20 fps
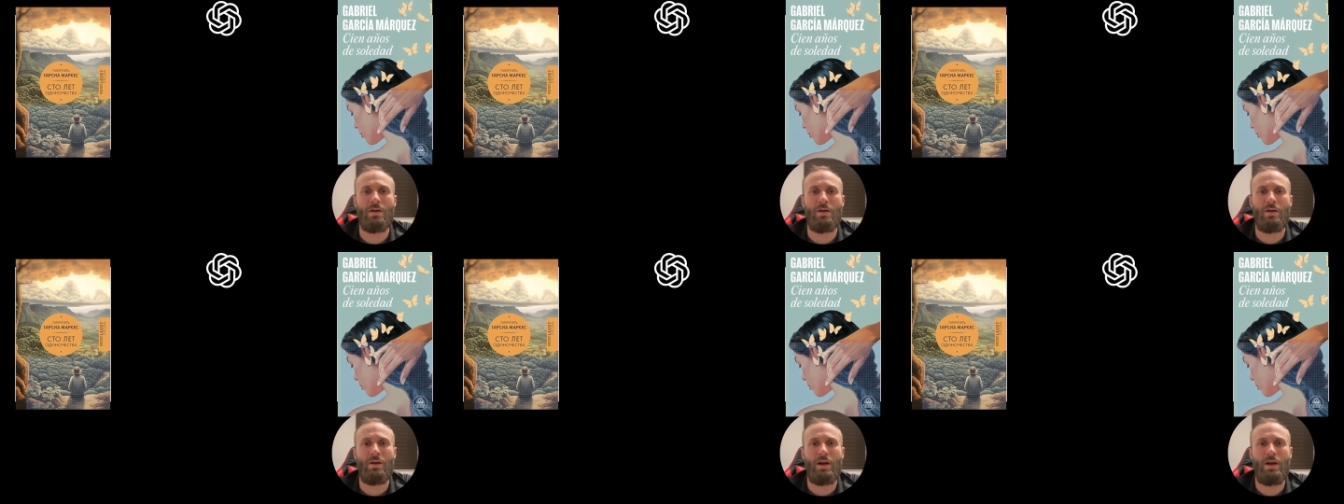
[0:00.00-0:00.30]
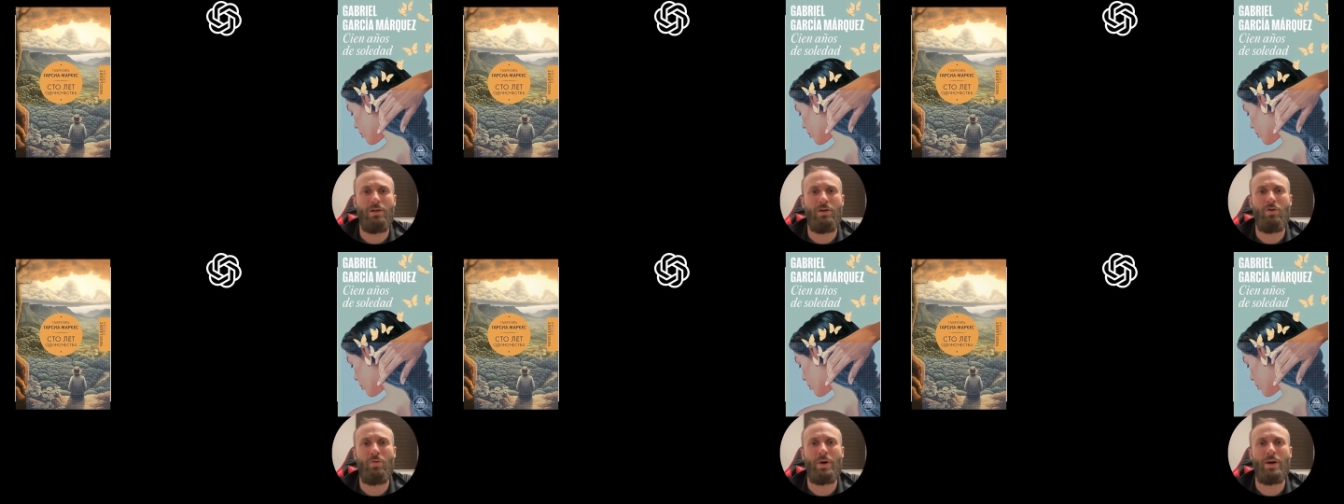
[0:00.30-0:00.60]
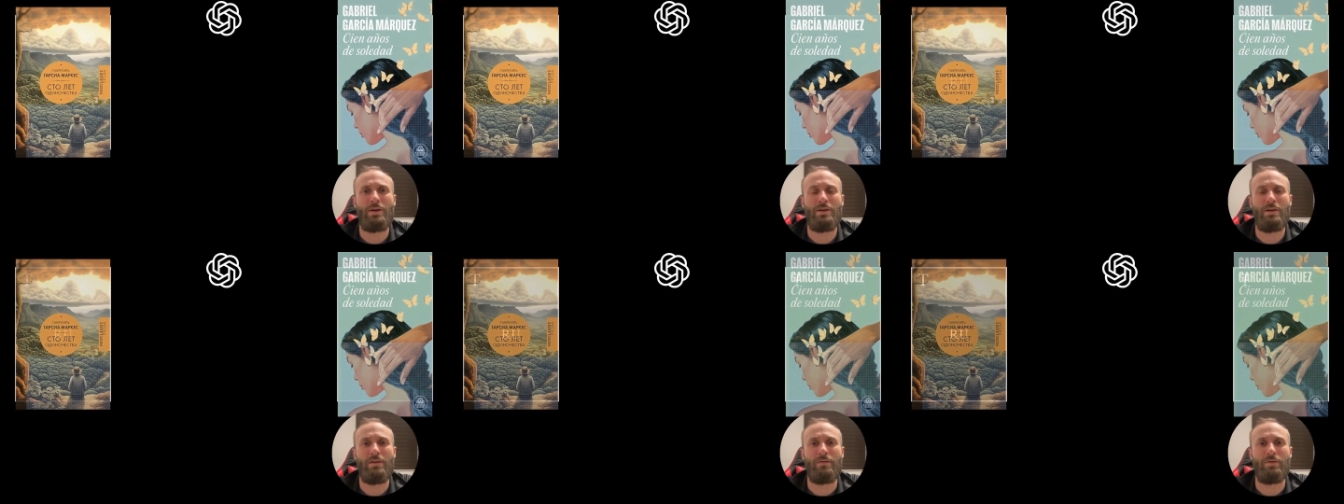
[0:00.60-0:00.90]
Hello
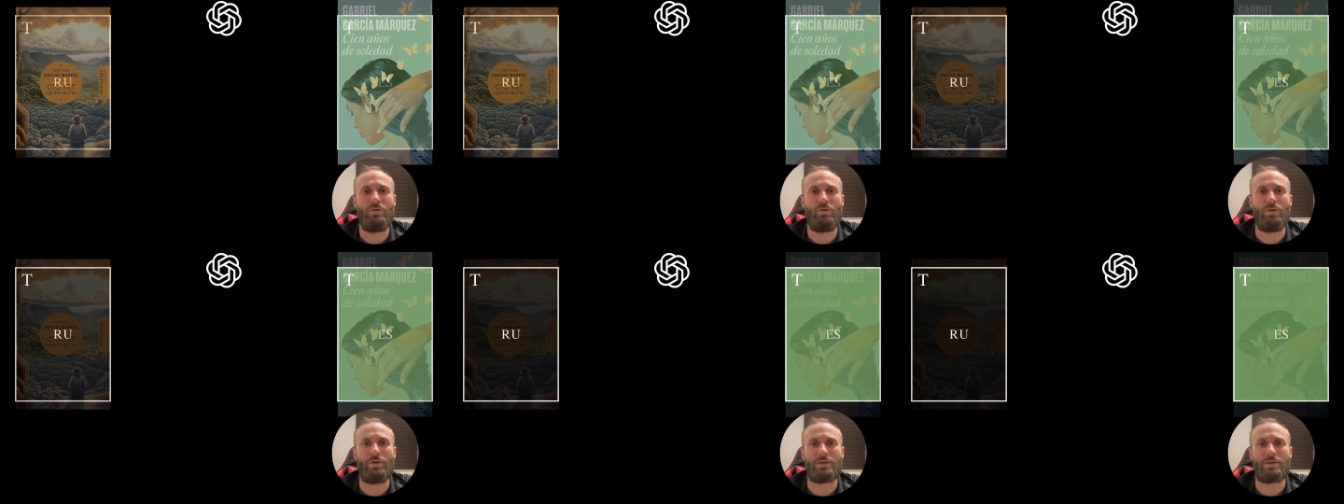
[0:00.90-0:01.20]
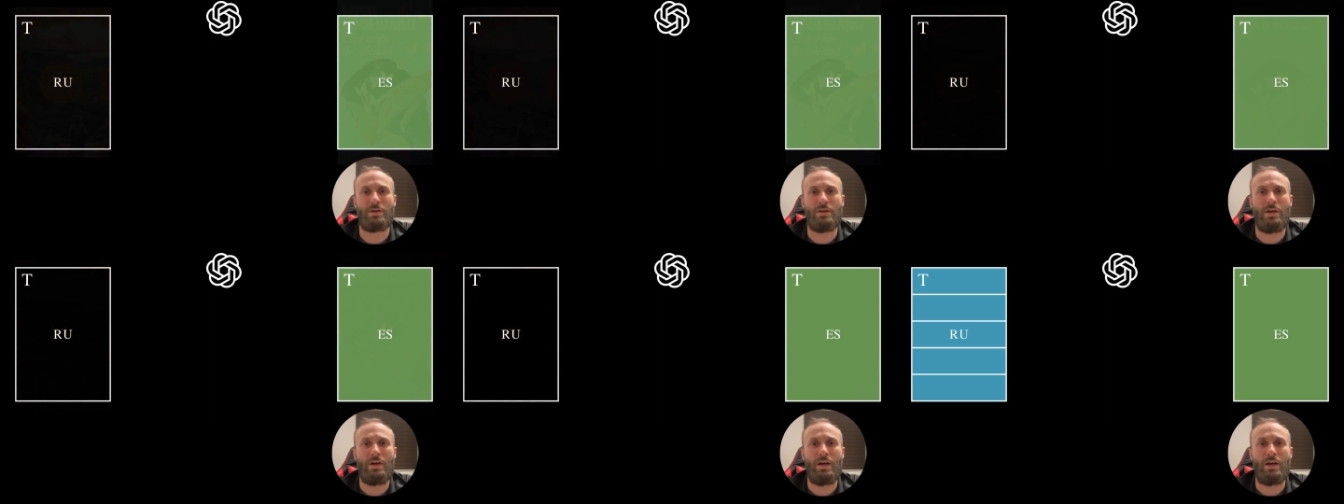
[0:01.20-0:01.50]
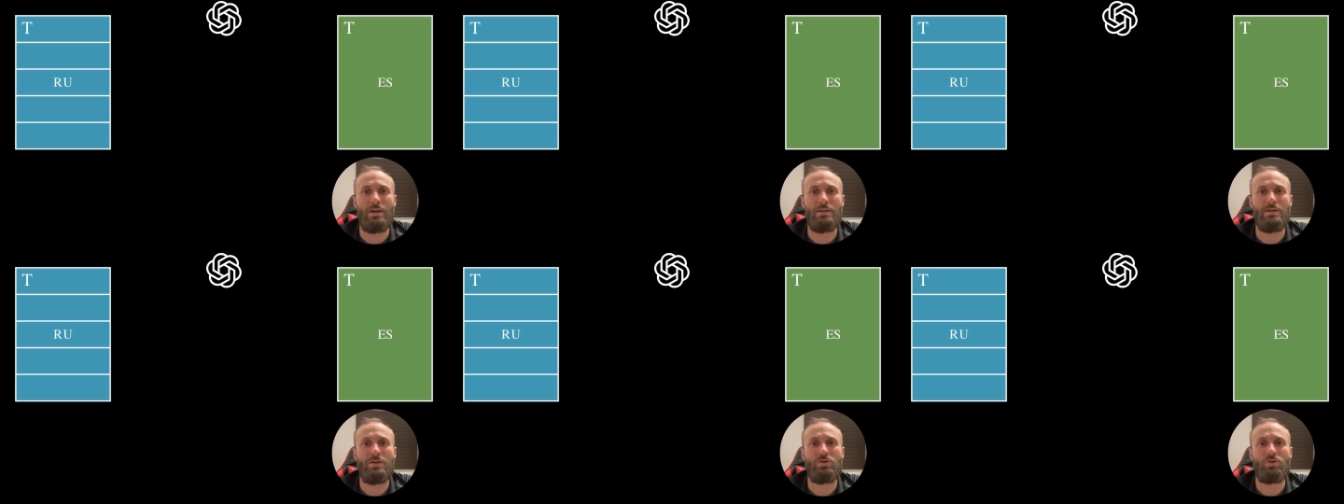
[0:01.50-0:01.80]
my dear viewers.
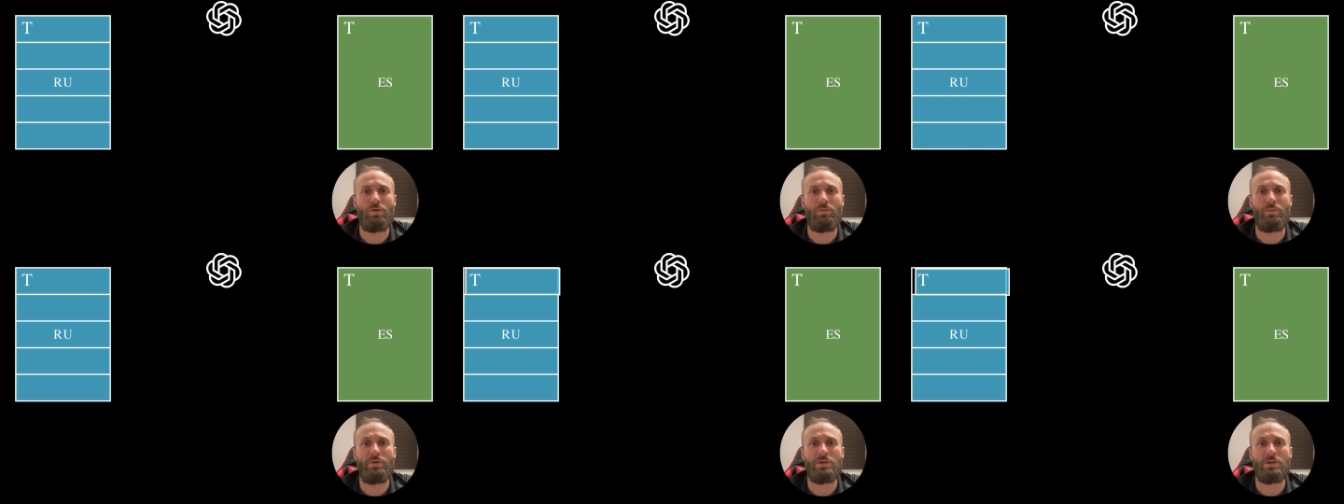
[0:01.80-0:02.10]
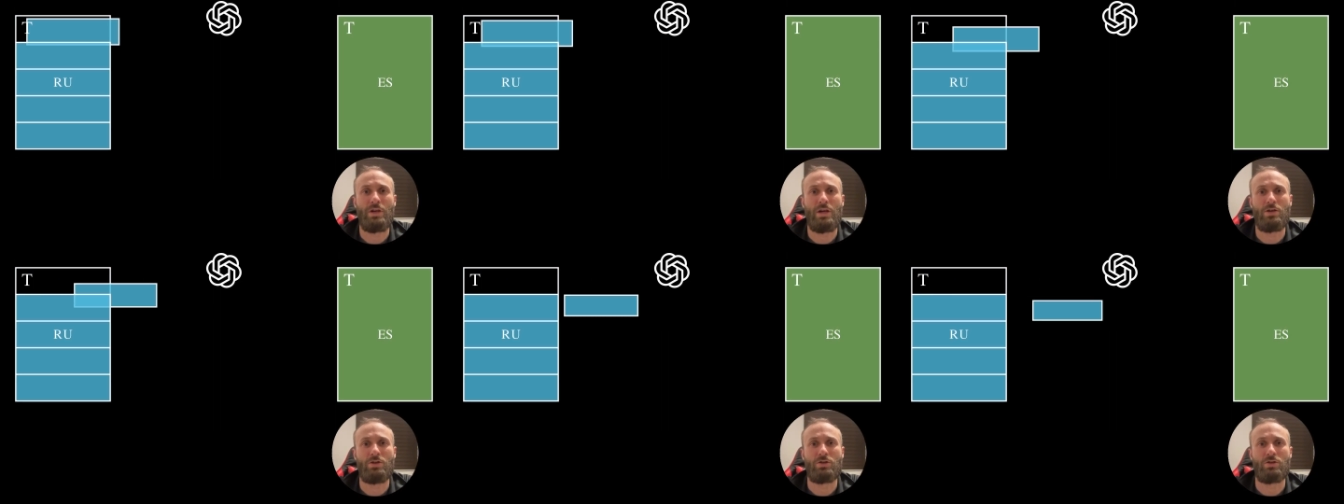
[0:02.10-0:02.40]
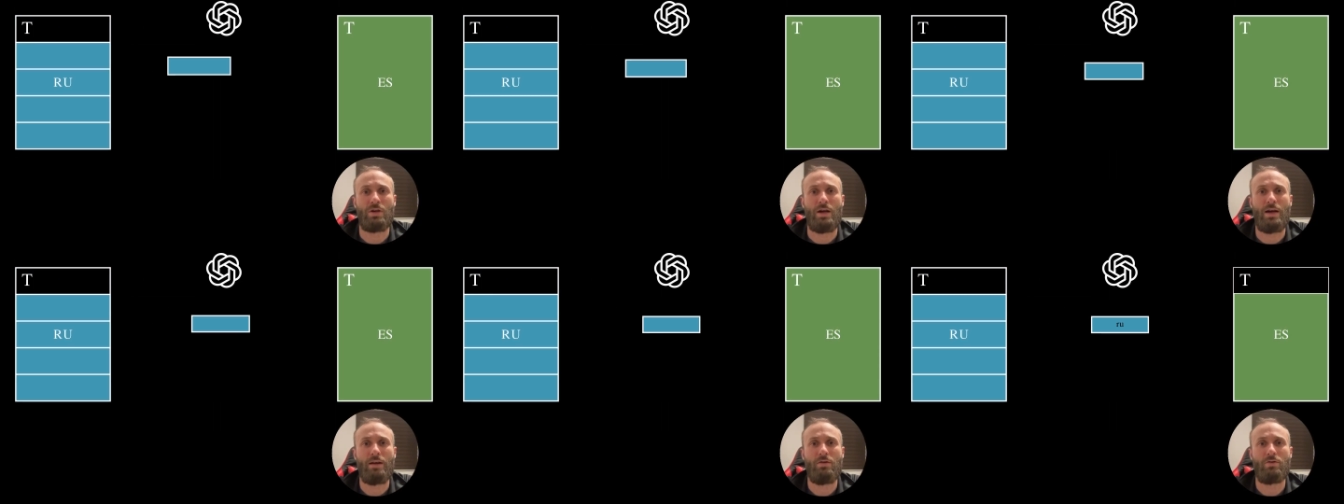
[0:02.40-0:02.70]
In this short
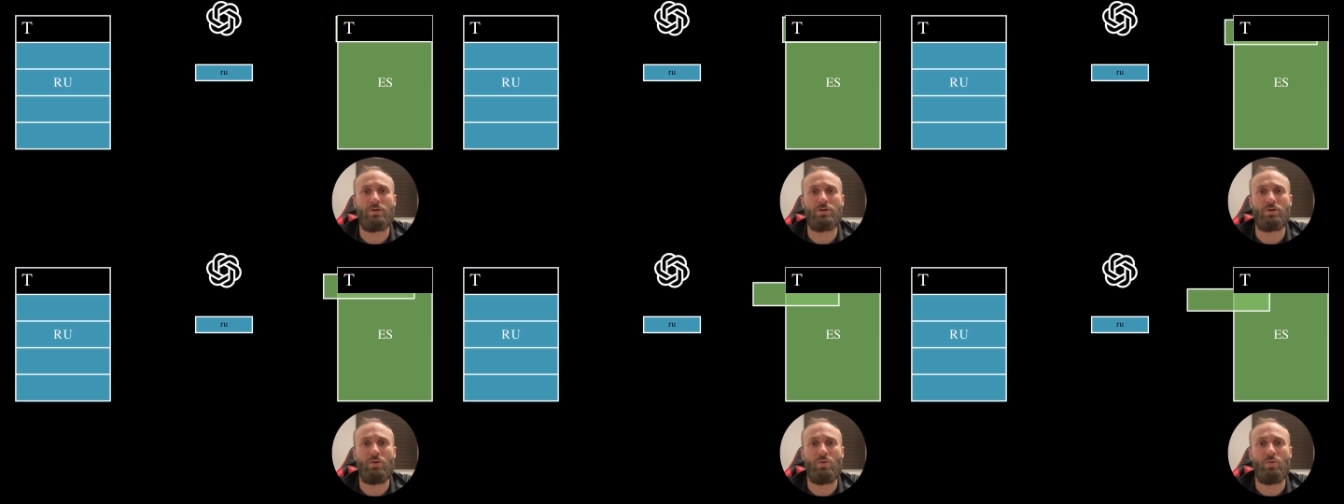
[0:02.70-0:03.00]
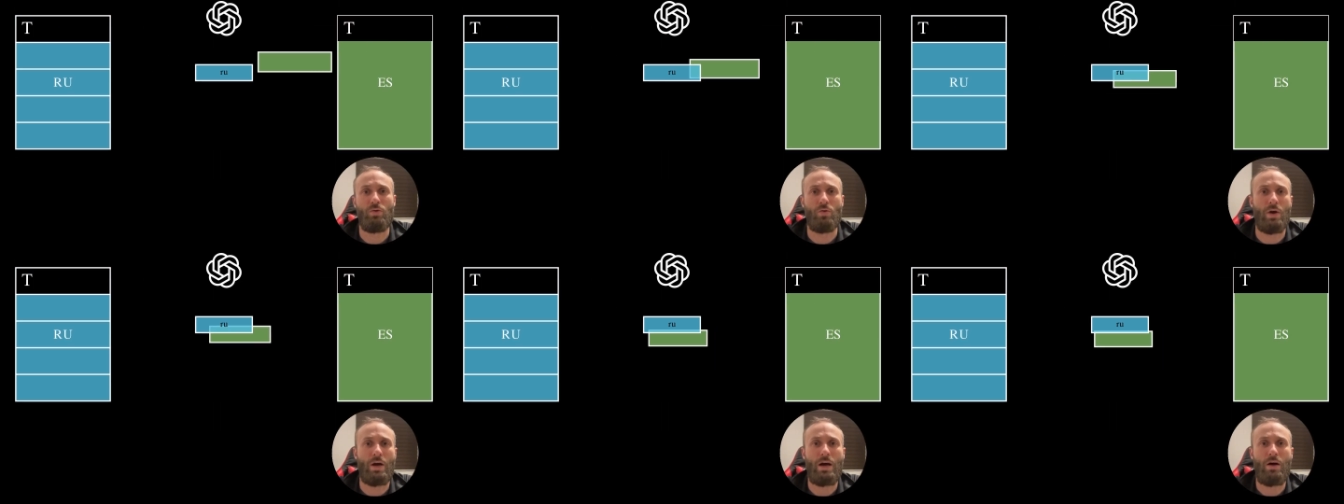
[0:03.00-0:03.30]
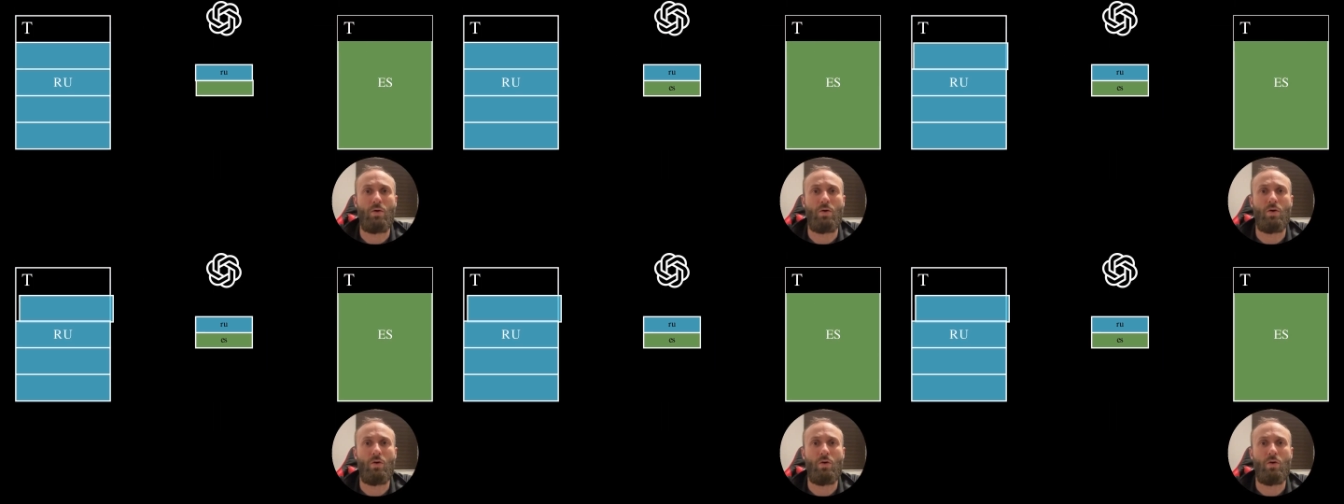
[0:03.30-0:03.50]
presentation I'm gonna show you how